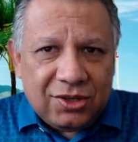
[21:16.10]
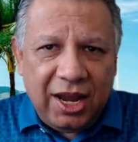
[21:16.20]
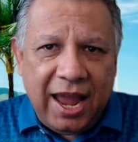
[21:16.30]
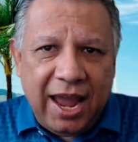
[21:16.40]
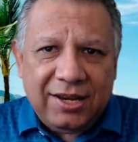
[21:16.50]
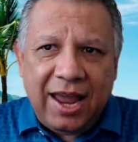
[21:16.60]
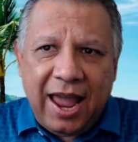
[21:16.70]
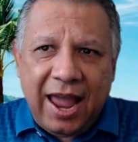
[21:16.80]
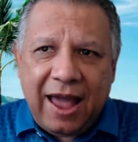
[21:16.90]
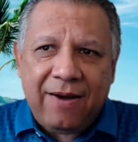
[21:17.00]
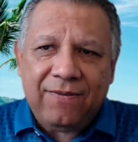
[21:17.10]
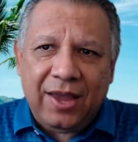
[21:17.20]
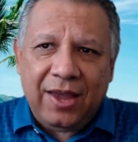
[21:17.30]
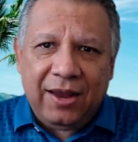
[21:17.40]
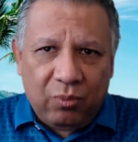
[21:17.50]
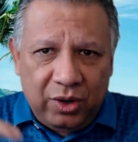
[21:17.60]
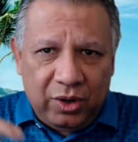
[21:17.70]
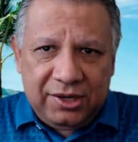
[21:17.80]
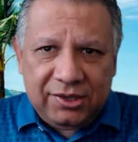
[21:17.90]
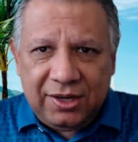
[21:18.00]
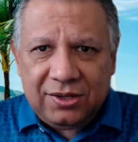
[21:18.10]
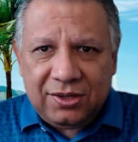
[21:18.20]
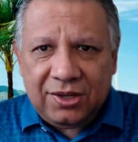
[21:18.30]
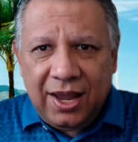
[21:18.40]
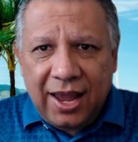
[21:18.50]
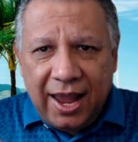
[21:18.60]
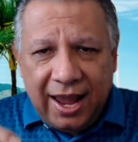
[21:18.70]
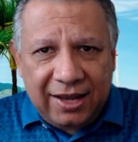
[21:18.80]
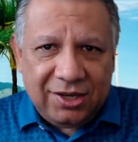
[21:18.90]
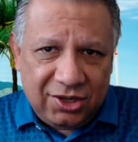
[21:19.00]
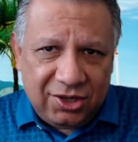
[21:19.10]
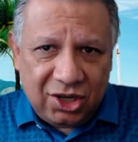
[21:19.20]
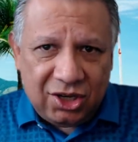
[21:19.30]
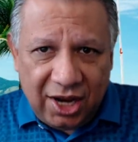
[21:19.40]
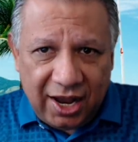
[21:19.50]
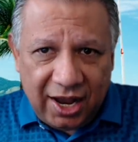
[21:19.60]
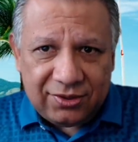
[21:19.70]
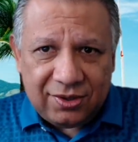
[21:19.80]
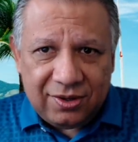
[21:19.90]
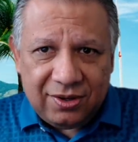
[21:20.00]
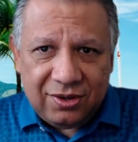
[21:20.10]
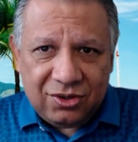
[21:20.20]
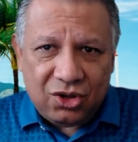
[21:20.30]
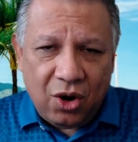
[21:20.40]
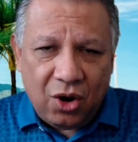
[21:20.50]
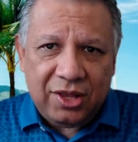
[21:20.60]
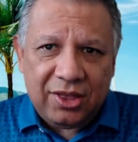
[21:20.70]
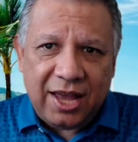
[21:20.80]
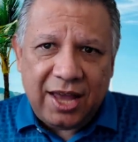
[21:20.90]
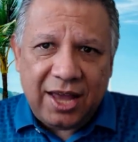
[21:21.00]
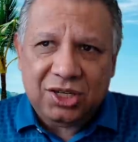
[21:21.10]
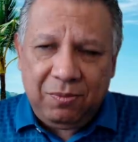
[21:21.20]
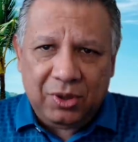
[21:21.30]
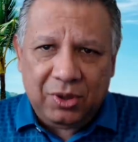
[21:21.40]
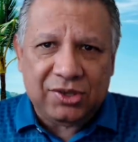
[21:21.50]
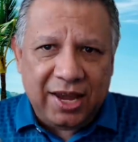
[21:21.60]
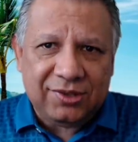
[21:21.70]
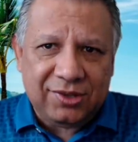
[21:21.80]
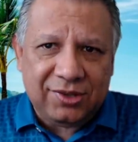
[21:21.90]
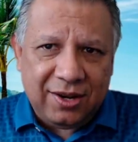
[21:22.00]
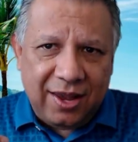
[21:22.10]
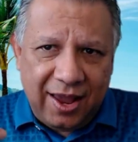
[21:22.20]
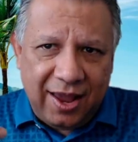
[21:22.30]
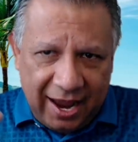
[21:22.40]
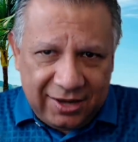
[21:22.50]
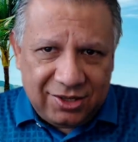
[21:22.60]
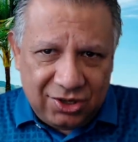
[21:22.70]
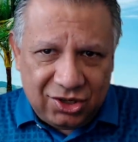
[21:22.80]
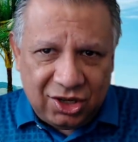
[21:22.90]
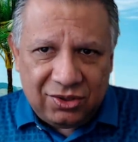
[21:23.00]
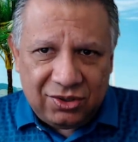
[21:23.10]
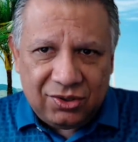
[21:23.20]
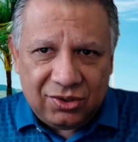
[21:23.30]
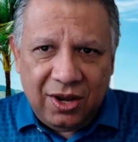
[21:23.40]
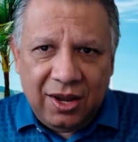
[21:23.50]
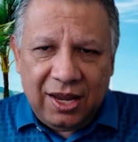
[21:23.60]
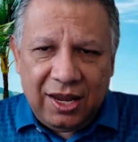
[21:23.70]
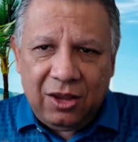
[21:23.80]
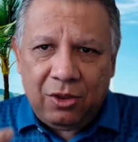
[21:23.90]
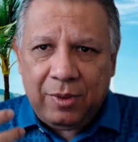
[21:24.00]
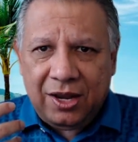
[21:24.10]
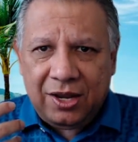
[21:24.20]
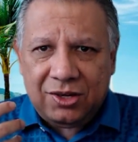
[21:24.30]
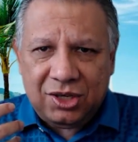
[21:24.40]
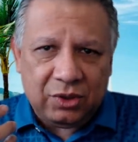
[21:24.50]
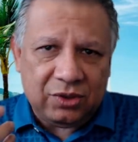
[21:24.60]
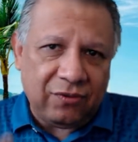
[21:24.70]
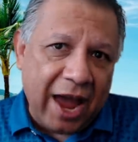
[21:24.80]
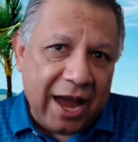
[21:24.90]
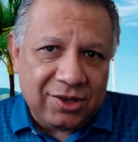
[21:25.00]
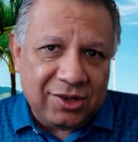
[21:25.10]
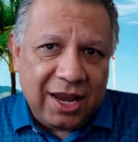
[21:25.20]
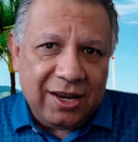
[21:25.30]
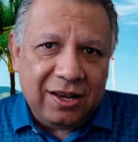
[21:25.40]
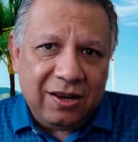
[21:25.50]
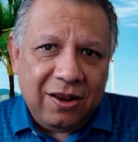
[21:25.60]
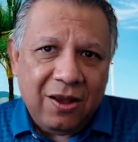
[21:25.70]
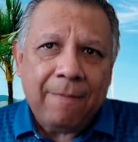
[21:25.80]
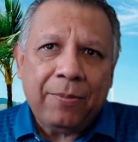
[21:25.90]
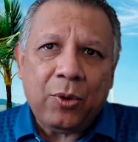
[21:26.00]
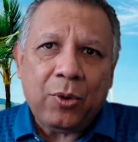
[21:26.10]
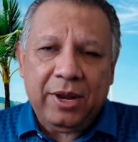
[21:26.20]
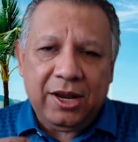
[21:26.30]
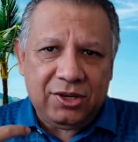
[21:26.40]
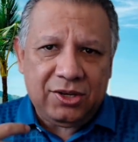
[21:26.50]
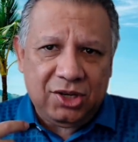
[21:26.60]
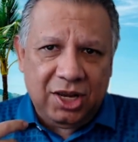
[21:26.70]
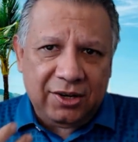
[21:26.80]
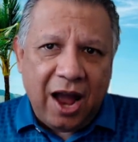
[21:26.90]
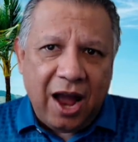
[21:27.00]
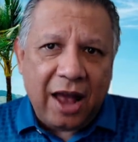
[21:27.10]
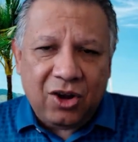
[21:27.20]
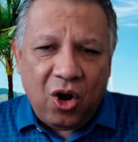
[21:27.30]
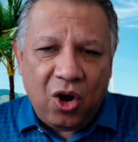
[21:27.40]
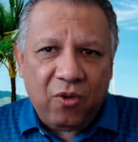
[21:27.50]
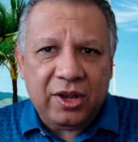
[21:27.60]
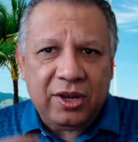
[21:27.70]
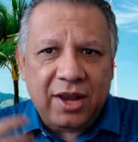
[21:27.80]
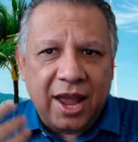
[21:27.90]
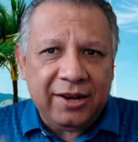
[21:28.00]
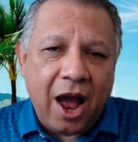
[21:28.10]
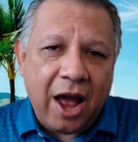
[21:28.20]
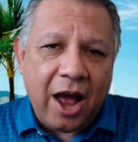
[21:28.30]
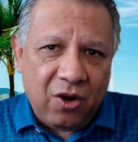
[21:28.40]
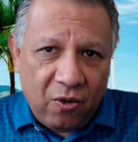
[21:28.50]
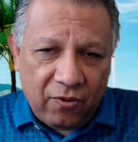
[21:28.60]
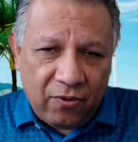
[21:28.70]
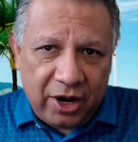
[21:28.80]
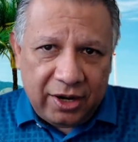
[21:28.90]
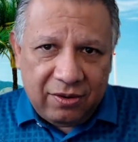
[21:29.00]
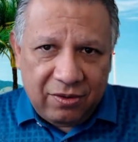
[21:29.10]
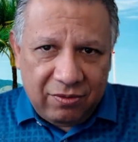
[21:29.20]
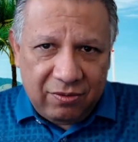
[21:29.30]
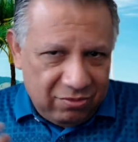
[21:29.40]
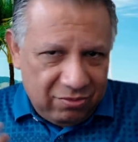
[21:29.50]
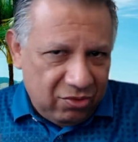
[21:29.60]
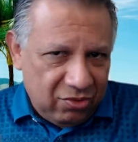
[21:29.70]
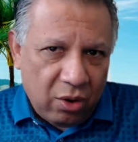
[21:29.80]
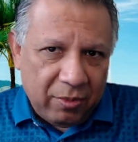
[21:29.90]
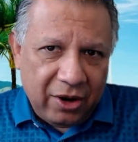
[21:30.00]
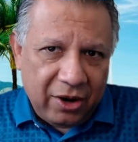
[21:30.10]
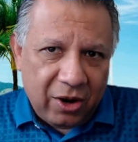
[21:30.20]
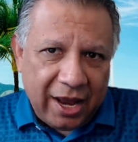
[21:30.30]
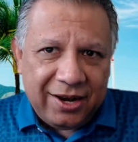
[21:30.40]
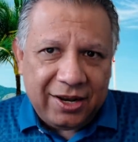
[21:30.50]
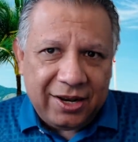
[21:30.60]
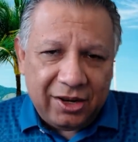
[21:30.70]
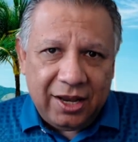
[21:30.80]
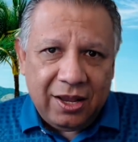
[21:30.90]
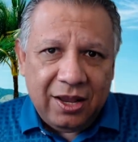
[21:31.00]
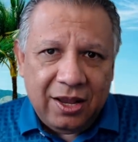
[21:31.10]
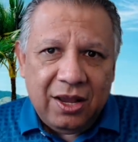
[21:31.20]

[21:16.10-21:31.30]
she had to have a recent antigen test showing that she possessed antigens, either because she was vaccinated or because she had gotten COVID and gotten over it normally, organically.